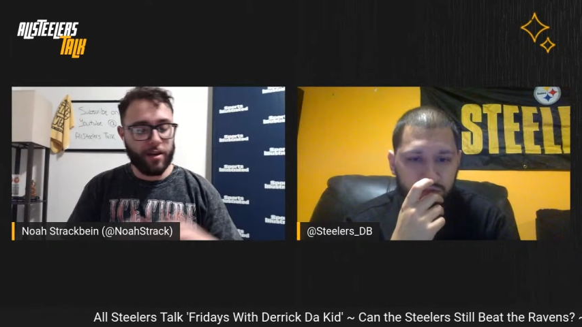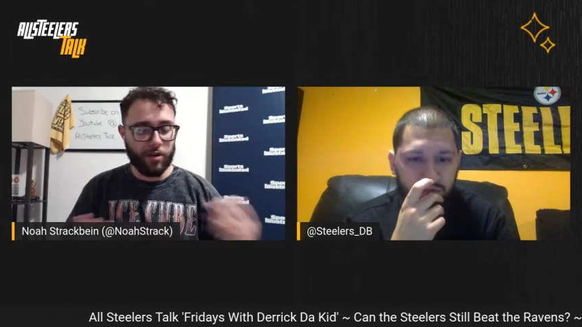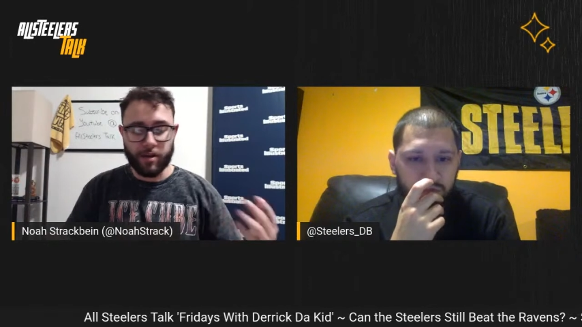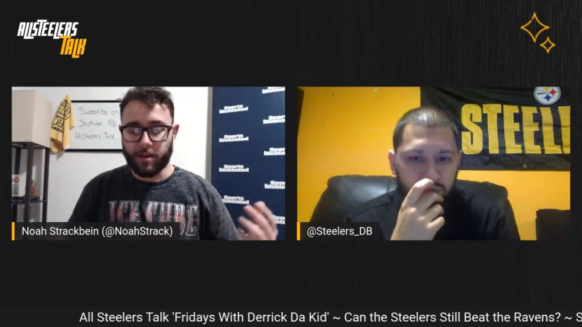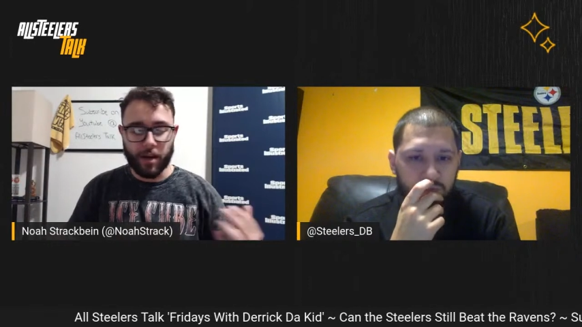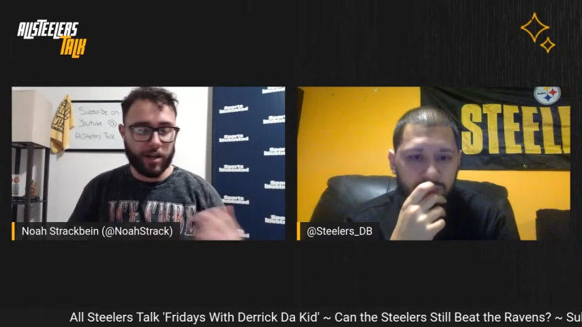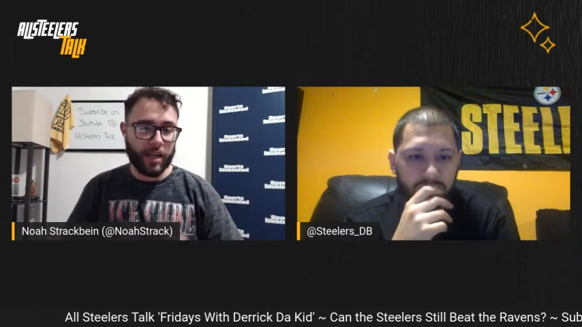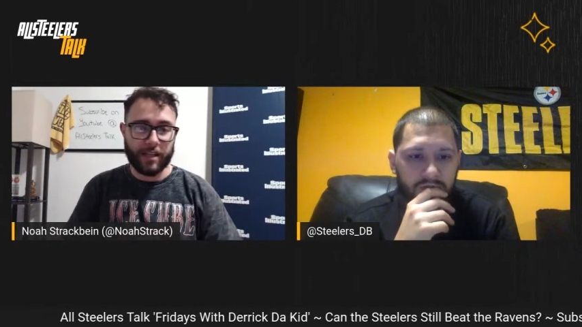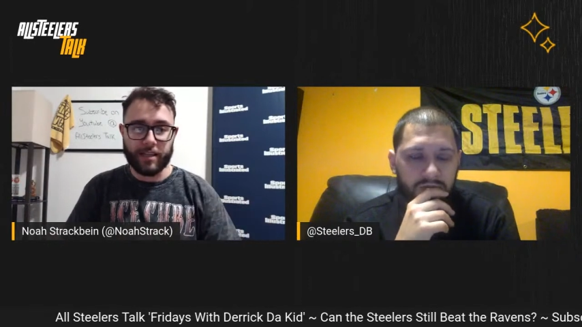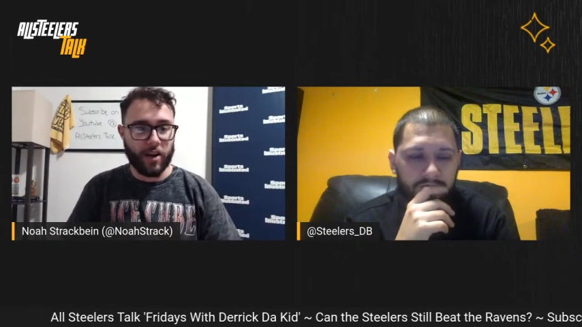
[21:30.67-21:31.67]
Speaker 1: you could touch
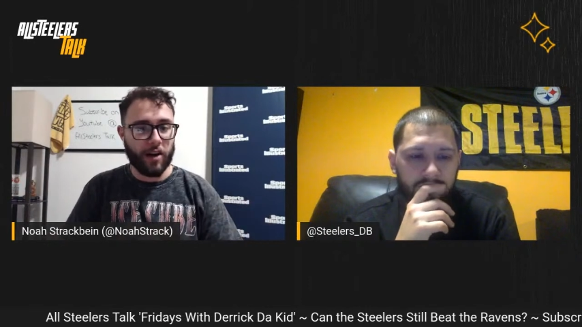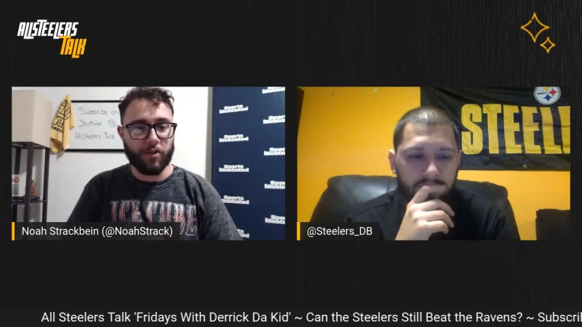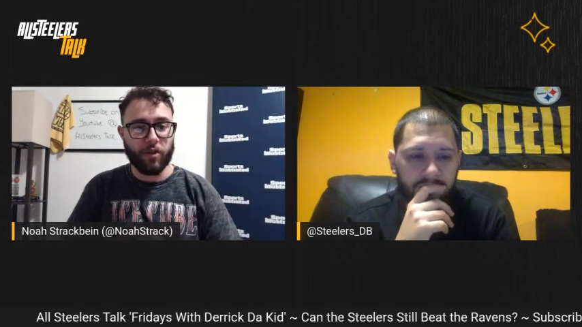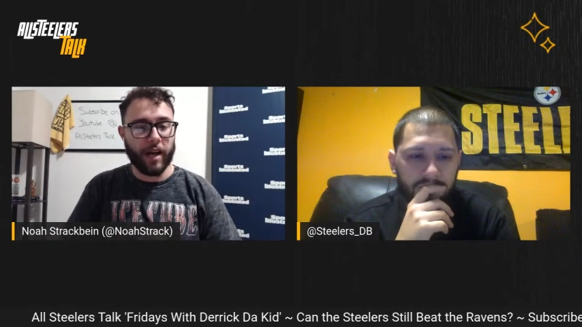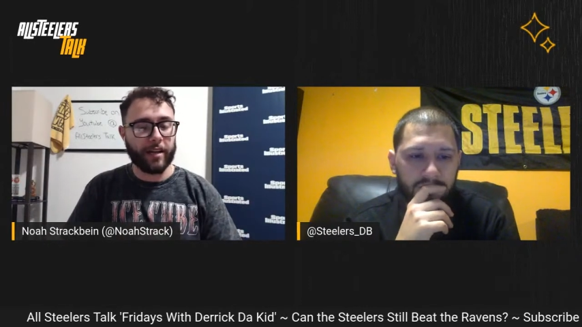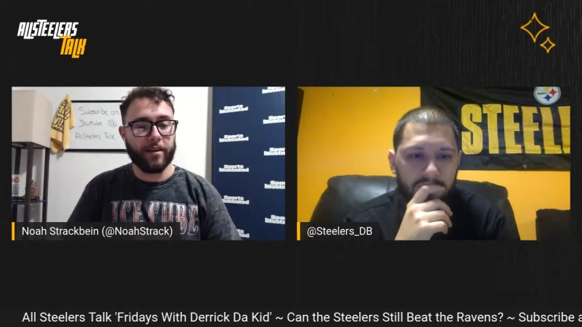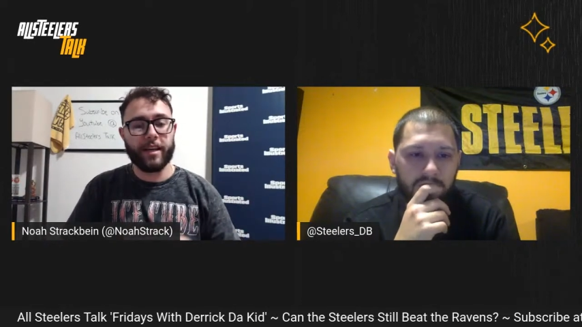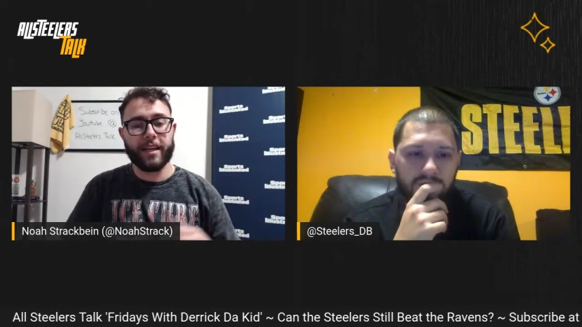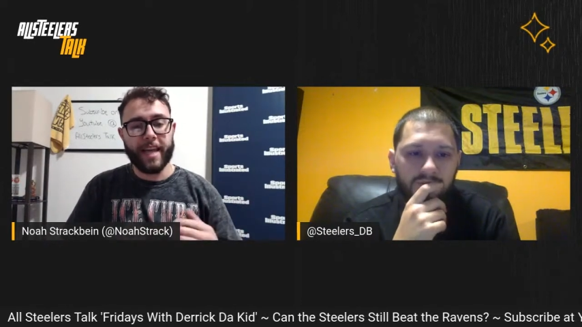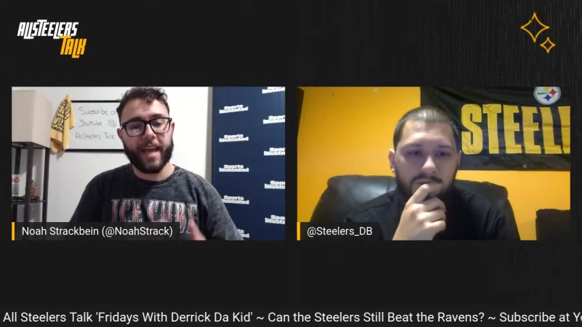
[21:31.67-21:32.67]
on this however you like.
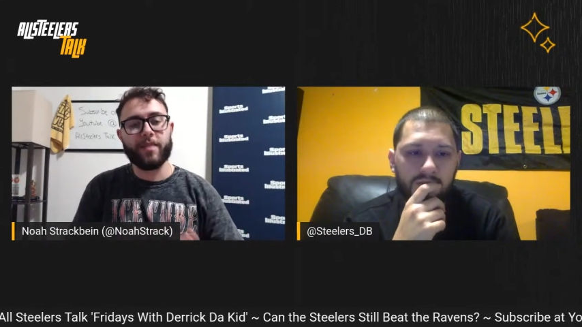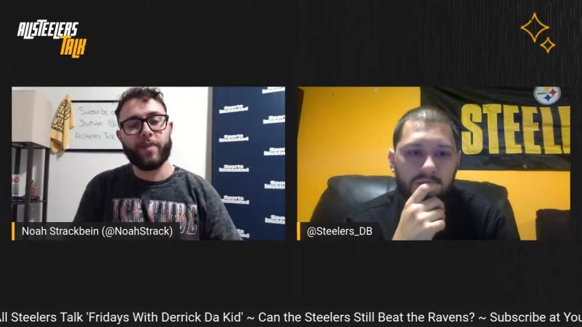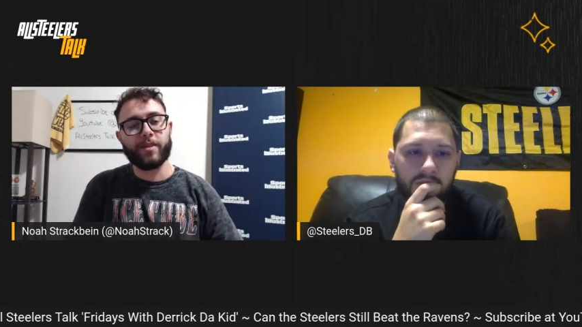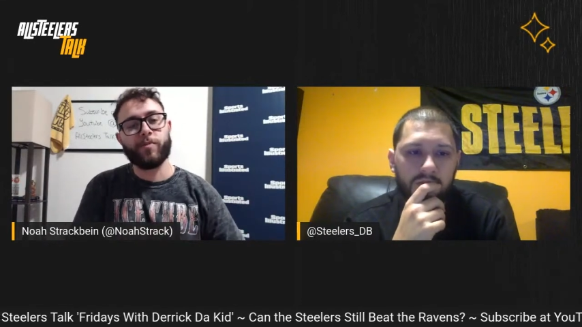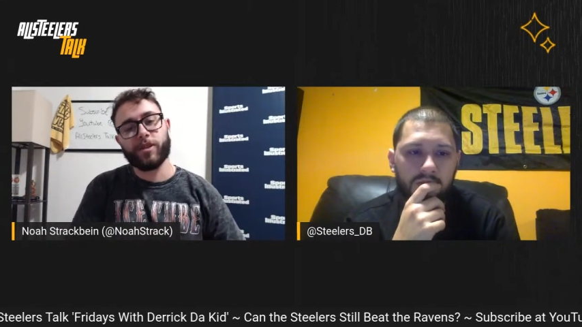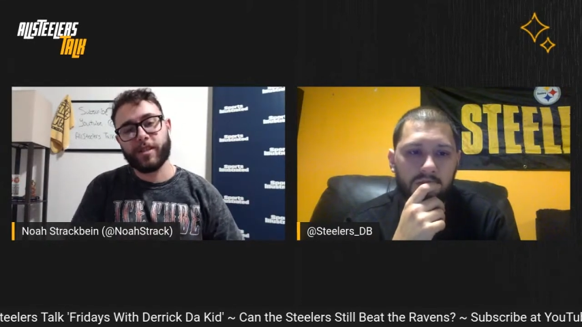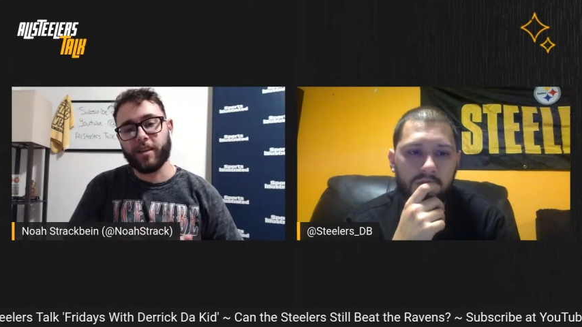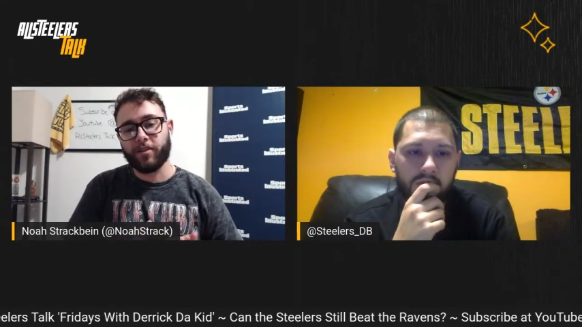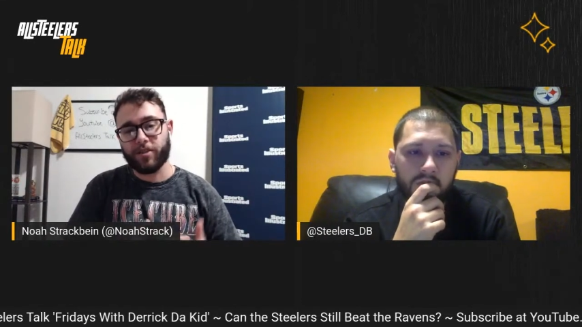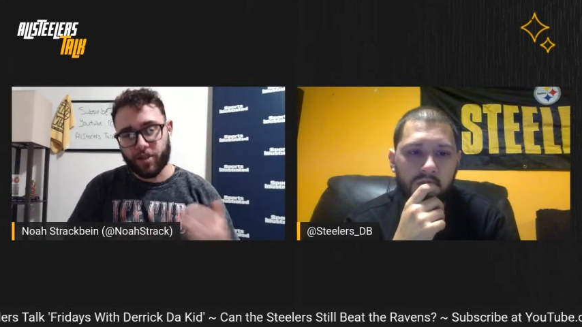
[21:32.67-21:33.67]
Can the Pittsburgh
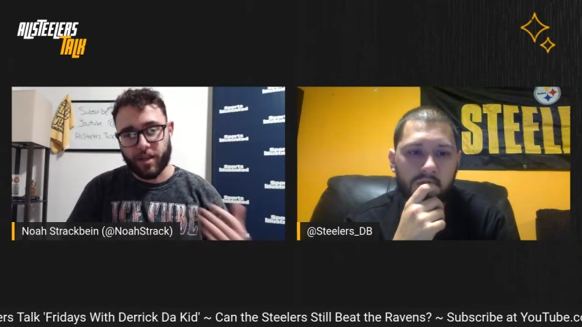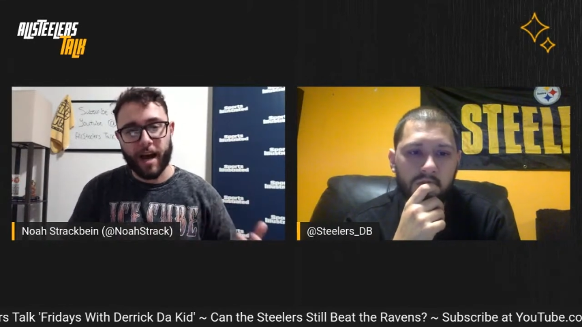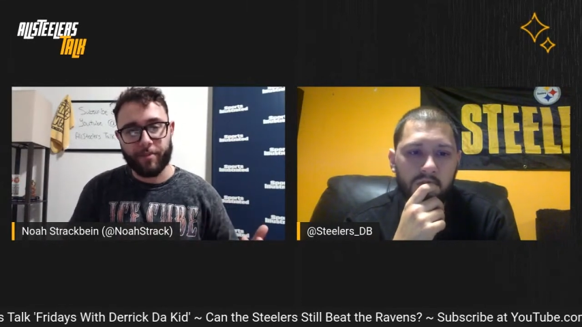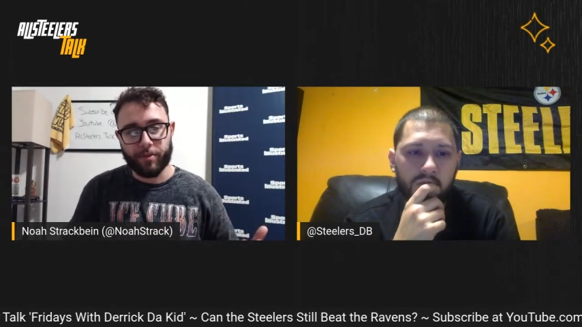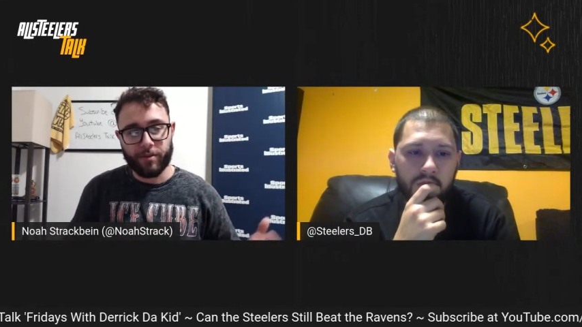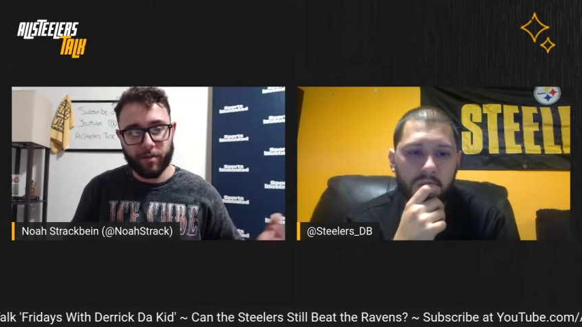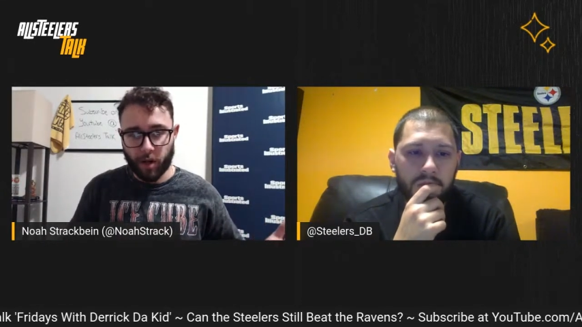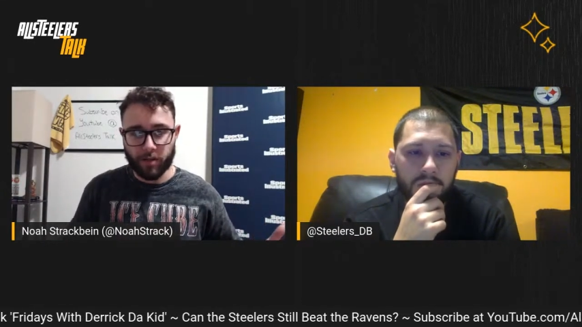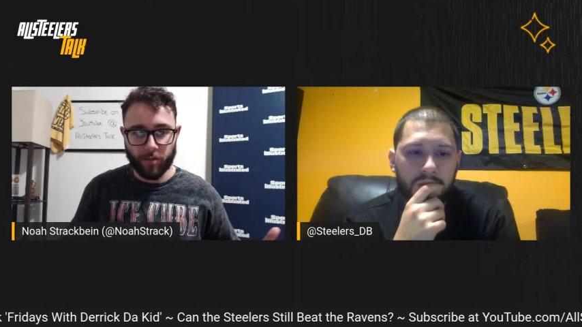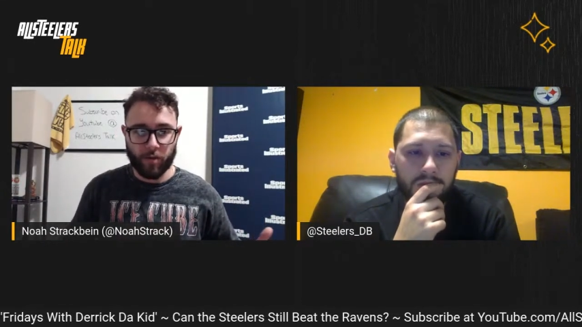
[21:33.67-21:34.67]
Steelers stop the
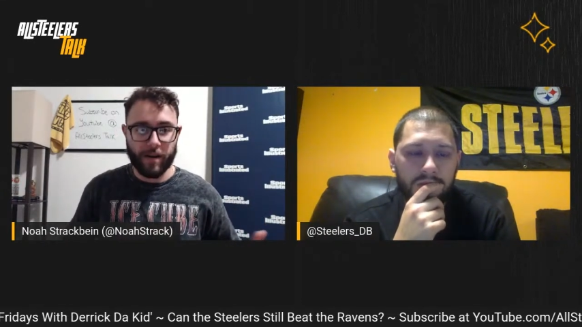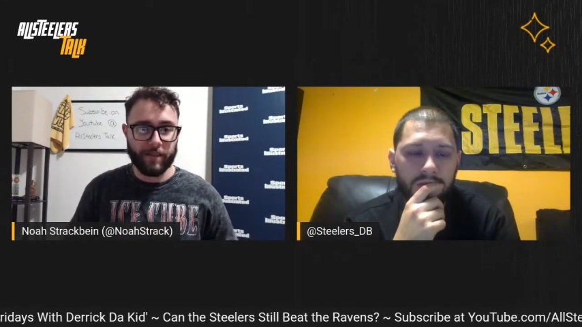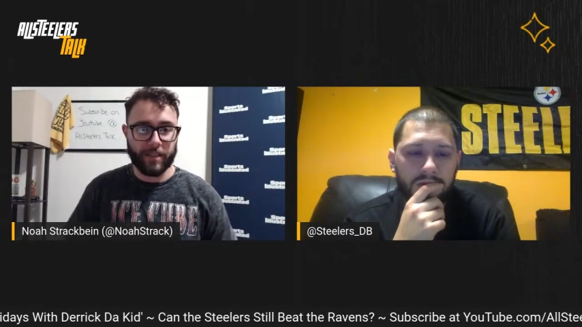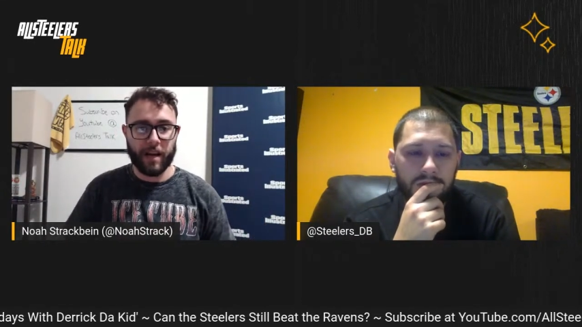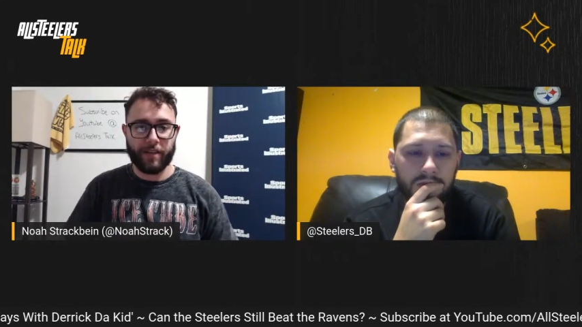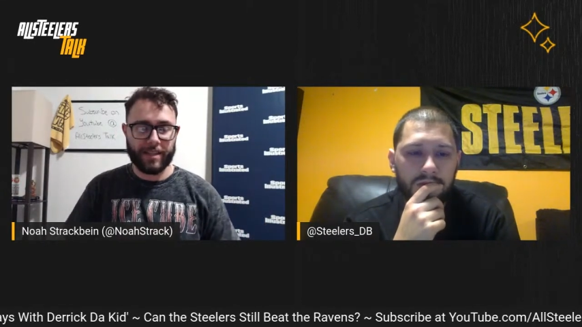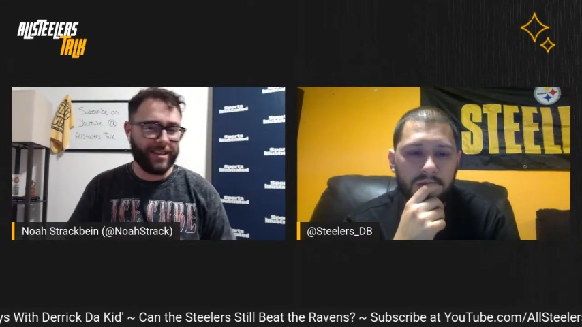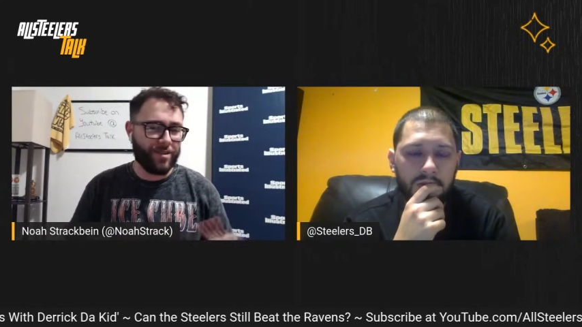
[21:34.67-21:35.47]
Baltimore Ravens offense?